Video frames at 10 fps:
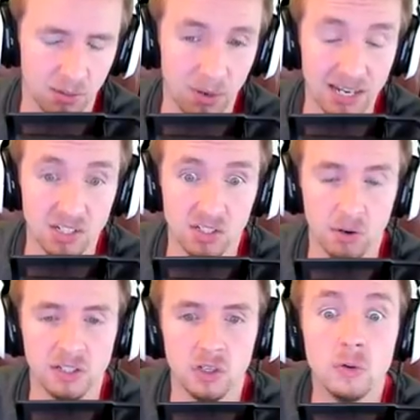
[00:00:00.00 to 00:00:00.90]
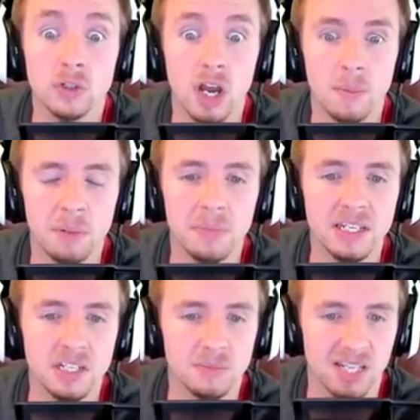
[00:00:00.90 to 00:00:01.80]
Well, actually, sorry, two German
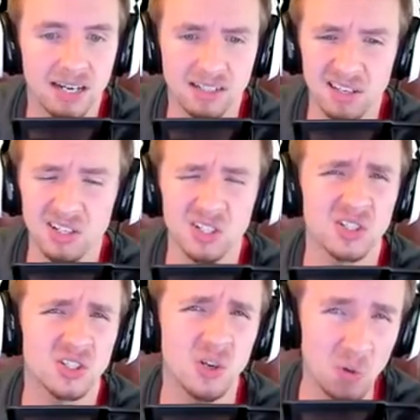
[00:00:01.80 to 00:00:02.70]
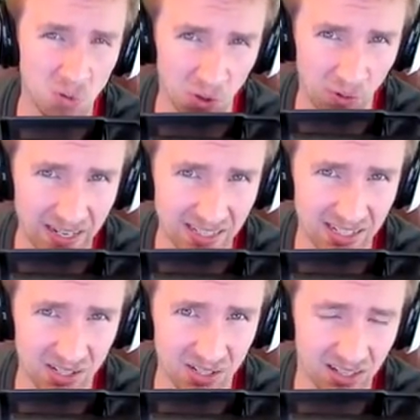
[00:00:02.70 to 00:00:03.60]
medium tanks that are just too crazy
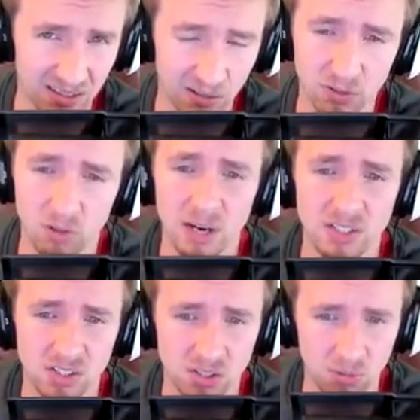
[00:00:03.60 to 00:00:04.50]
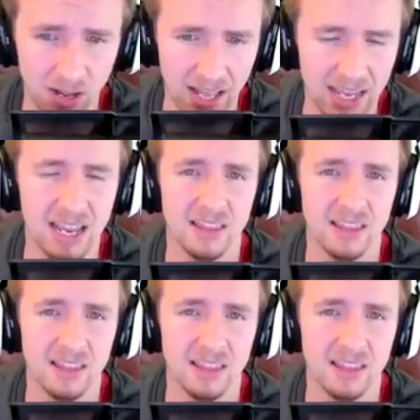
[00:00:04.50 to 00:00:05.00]
good. Their view range is too high.